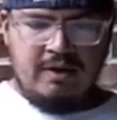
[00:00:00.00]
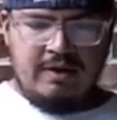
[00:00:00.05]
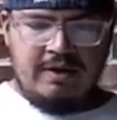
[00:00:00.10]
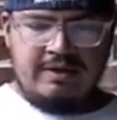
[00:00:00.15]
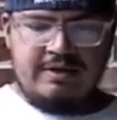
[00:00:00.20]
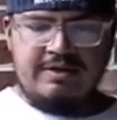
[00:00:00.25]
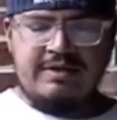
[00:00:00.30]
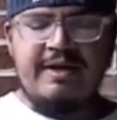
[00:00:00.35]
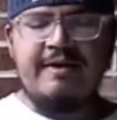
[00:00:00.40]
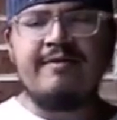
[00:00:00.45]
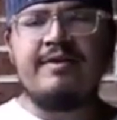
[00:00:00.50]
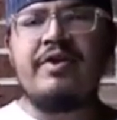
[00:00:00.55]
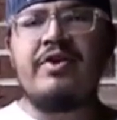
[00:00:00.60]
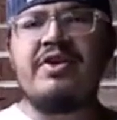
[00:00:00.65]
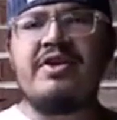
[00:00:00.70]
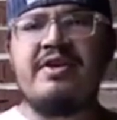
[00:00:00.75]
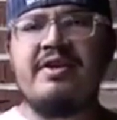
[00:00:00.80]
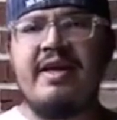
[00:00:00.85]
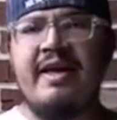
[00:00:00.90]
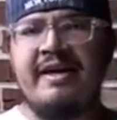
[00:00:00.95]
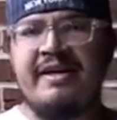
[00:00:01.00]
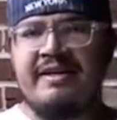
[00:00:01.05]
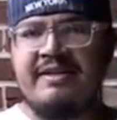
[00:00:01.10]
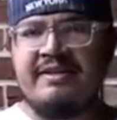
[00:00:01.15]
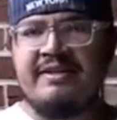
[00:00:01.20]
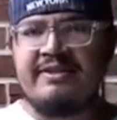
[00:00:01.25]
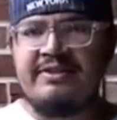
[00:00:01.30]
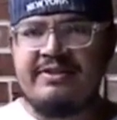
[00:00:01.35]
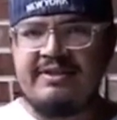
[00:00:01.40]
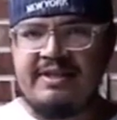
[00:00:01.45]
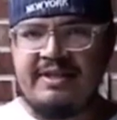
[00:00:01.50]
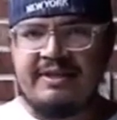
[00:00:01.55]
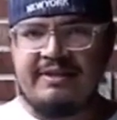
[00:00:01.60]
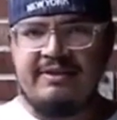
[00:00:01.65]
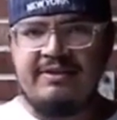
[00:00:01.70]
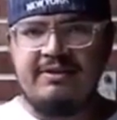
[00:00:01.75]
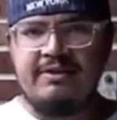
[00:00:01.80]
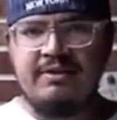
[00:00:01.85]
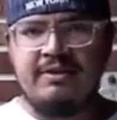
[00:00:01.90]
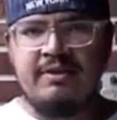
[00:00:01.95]
In 1786,
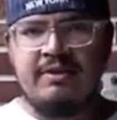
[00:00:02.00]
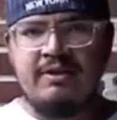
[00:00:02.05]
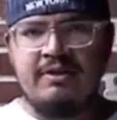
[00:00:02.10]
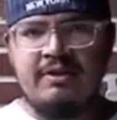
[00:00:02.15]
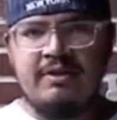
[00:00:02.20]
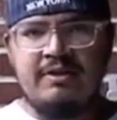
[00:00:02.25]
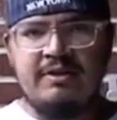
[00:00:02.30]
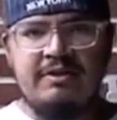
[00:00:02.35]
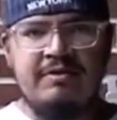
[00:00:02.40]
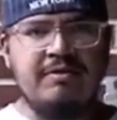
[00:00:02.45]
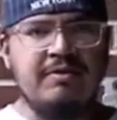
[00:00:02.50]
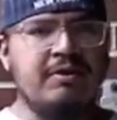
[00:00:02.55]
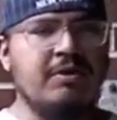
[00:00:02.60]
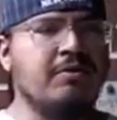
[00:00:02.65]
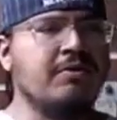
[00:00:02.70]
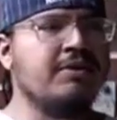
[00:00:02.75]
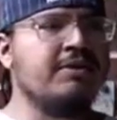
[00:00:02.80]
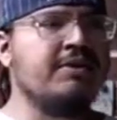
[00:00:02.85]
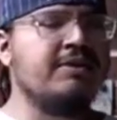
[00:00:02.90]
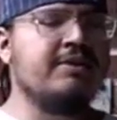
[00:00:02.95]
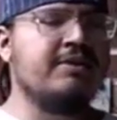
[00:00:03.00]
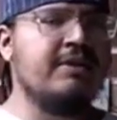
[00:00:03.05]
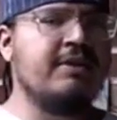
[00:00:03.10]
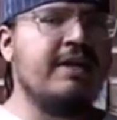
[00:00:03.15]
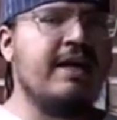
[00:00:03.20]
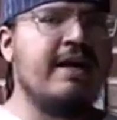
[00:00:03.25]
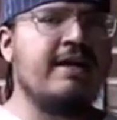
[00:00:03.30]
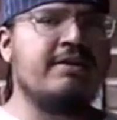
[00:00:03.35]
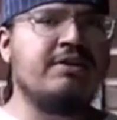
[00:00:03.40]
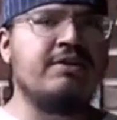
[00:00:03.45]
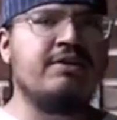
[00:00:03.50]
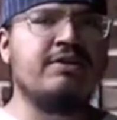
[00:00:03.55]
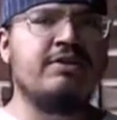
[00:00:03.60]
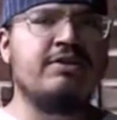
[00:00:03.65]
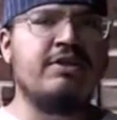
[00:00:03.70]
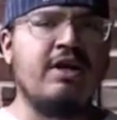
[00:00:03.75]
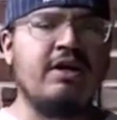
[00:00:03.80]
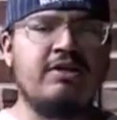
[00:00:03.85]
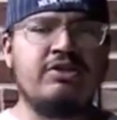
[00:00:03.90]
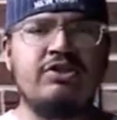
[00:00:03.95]
even though this is the last
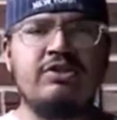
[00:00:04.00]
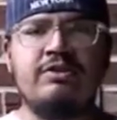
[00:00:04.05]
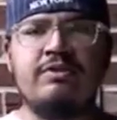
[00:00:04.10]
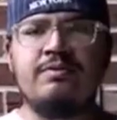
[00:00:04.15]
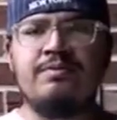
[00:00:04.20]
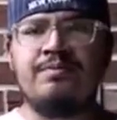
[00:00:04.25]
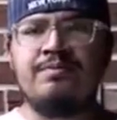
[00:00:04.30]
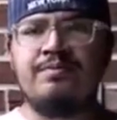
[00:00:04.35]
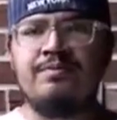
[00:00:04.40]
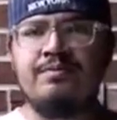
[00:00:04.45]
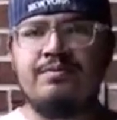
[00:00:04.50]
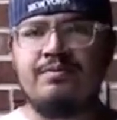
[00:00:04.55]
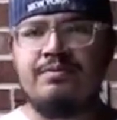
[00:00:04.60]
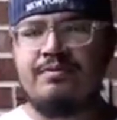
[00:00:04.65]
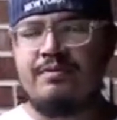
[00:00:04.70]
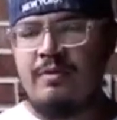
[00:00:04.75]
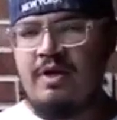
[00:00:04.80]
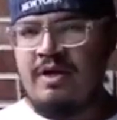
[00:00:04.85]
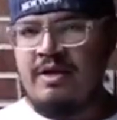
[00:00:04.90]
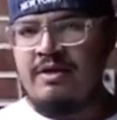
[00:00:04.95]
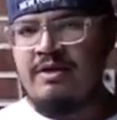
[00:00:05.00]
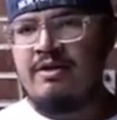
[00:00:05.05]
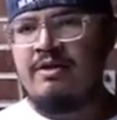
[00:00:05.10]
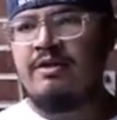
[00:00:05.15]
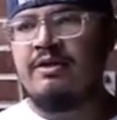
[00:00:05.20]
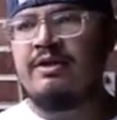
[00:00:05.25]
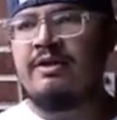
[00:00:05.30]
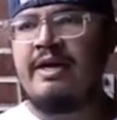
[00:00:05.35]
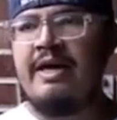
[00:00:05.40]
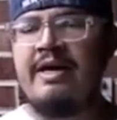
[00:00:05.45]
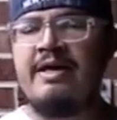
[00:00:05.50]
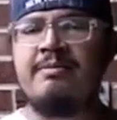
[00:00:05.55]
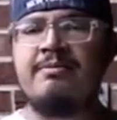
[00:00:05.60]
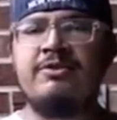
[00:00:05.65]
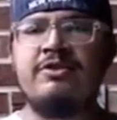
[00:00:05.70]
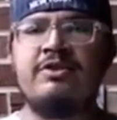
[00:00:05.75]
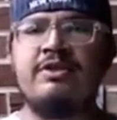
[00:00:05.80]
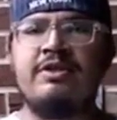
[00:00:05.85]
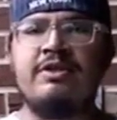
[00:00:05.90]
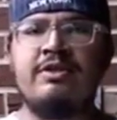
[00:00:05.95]
introduction in the game
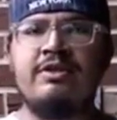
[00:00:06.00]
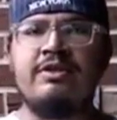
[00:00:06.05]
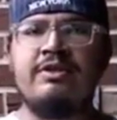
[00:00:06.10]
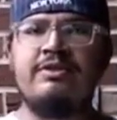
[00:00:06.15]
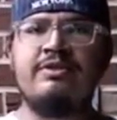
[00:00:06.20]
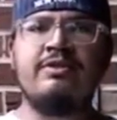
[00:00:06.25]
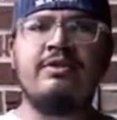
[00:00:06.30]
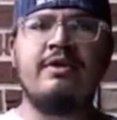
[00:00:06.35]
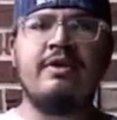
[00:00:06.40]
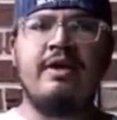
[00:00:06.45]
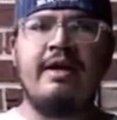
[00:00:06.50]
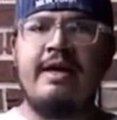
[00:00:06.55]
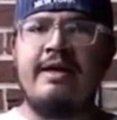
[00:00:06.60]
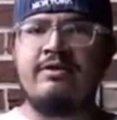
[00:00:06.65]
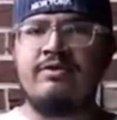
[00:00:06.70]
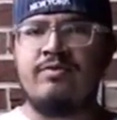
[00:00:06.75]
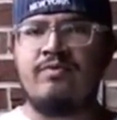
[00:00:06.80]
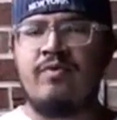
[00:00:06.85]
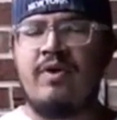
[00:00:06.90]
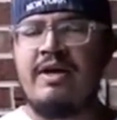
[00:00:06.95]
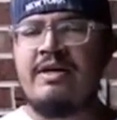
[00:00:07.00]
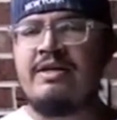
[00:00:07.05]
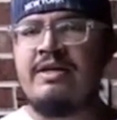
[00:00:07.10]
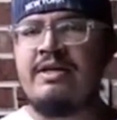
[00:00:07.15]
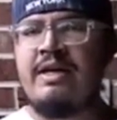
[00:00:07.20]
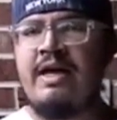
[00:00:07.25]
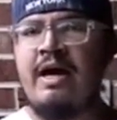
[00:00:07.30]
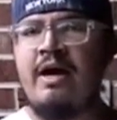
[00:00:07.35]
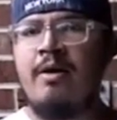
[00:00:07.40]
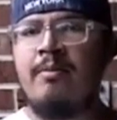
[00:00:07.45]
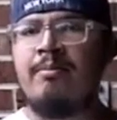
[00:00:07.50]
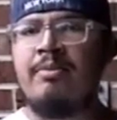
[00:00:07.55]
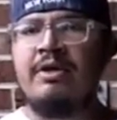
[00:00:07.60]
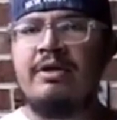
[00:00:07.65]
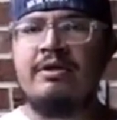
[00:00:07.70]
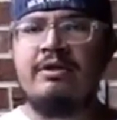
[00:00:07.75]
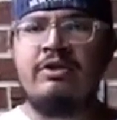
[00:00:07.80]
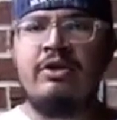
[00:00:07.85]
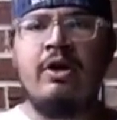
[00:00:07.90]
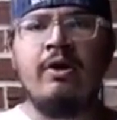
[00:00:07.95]
series as of right now, but
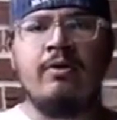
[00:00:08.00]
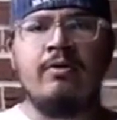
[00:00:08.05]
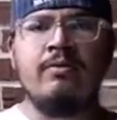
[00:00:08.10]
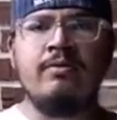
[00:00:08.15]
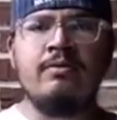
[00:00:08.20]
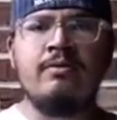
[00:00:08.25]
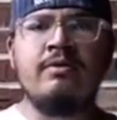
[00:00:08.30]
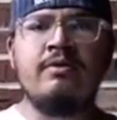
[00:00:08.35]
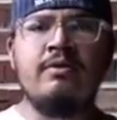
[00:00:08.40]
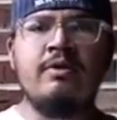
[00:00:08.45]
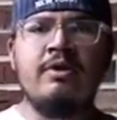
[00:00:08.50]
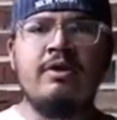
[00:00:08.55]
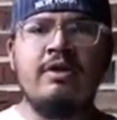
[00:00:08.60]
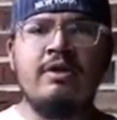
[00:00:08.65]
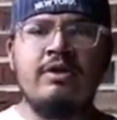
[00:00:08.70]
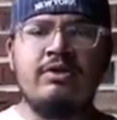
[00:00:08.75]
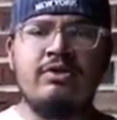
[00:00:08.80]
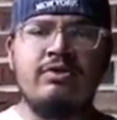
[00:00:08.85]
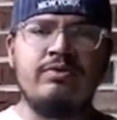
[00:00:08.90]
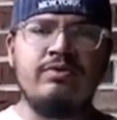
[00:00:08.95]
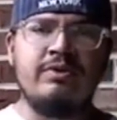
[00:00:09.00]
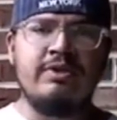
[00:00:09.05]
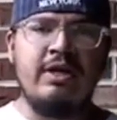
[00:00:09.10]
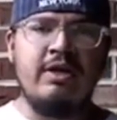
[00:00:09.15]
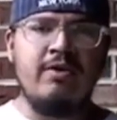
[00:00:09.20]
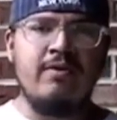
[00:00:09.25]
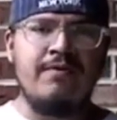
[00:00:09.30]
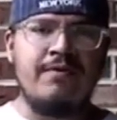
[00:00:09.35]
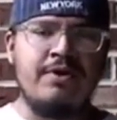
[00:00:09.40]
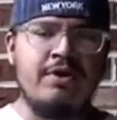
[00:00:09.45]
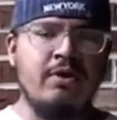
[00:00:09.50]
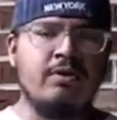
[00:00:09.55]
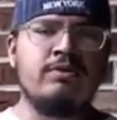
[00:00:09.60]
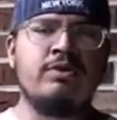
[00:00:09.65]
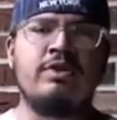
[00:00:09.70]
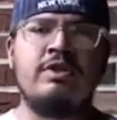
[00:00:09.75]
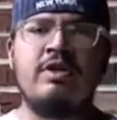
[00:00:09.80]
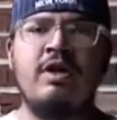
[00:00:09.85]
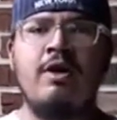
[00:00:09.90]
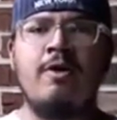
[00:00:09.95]
note to self and note
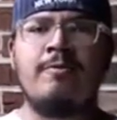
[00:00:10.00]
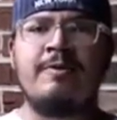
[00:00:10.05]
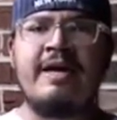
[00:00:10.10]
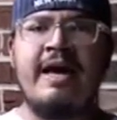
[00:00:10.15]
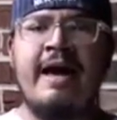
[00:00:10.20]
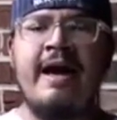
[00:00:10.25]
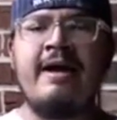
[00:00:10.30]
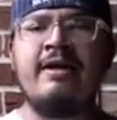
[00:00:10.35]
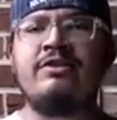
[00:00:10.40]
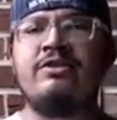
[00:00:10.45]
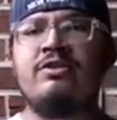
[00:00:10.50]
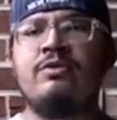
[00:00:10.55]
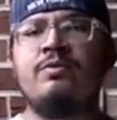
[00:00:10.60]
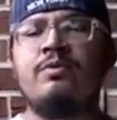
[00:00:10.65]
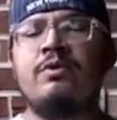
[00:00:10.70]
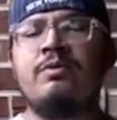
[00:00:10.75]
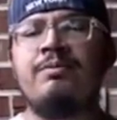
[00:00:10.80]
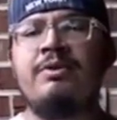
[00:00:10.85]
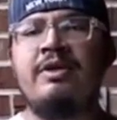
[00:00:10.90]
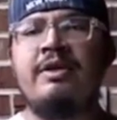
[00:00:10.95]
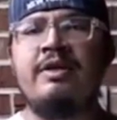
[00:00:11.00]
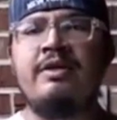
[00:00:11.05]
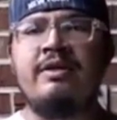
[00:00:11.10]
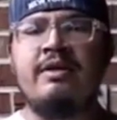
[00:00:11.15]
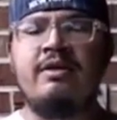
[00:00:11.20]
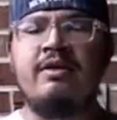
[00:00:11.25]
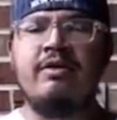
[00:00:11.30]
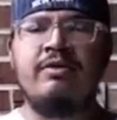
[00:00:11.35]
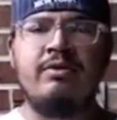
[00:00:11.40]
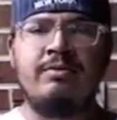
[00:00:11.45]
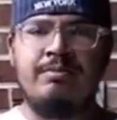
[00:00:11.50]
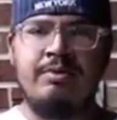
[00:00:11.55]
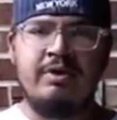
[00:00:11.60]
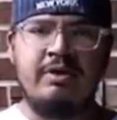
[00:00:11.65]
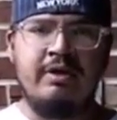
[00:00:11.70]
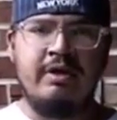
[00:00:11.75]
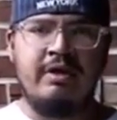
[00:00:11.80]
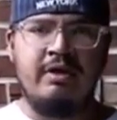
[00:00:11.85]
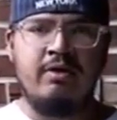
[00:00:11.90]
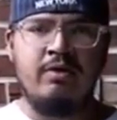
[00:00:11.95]
to y'all, we actually will be getting another
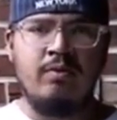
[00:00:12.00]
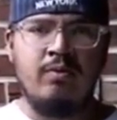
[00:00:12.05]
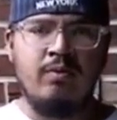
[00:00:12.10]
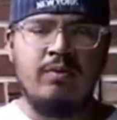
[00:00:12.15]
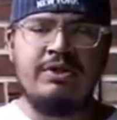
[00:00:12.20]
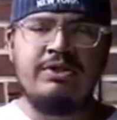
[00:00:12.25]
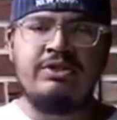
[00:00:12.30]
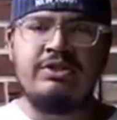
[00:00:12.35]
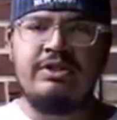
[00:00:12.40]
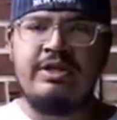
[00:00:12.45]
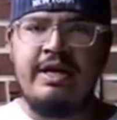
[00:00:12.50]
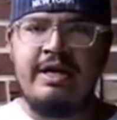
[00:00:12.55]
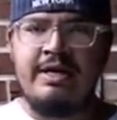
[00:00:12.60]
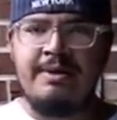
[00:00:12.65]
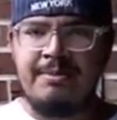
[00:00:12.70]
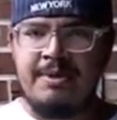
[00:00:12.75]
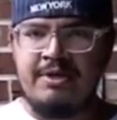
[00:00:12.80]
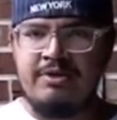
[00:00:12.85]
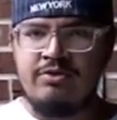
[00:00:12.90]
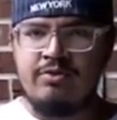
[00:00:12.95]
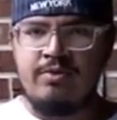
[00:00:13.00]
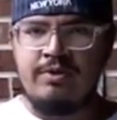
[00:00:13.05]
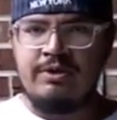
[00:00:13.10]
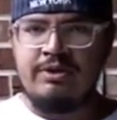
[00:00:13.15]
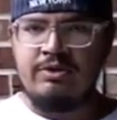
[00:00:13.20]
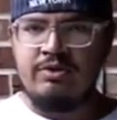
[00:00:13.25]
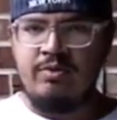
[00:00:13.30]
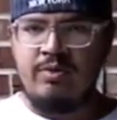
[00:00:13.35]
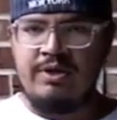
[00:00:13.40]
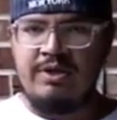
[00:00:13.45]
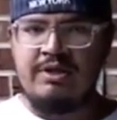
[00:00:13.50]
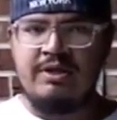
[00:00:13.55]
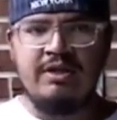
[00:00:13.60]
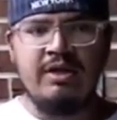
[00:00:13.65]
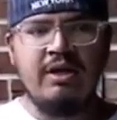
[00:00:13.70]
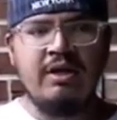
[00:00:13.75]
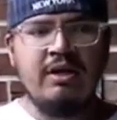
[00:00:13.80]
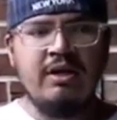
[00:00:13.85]
Blair Witch game in 2020,